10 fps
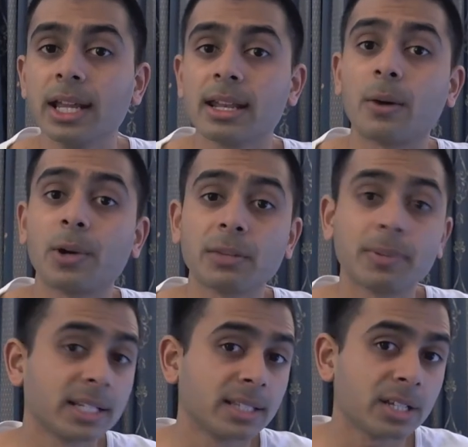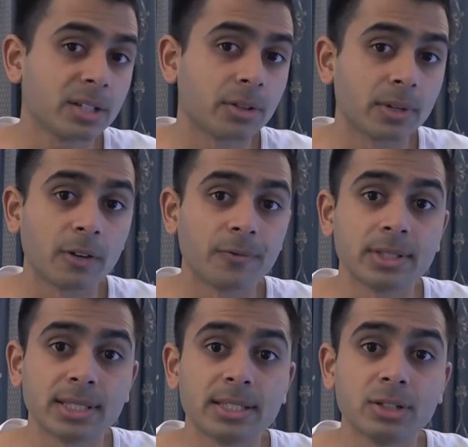Now, what the PlayStation 3
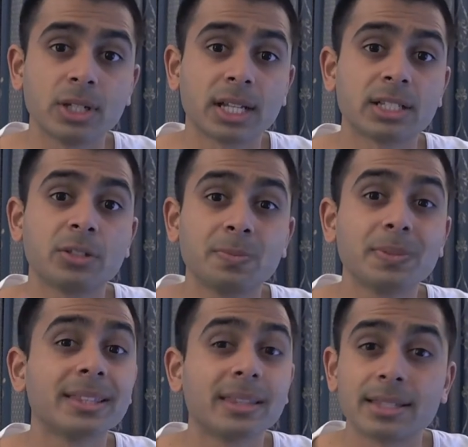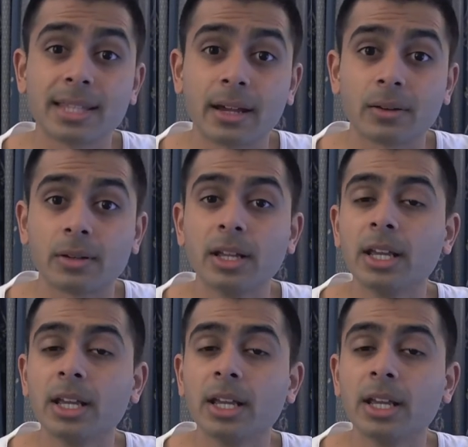offers is you can actually split the sound.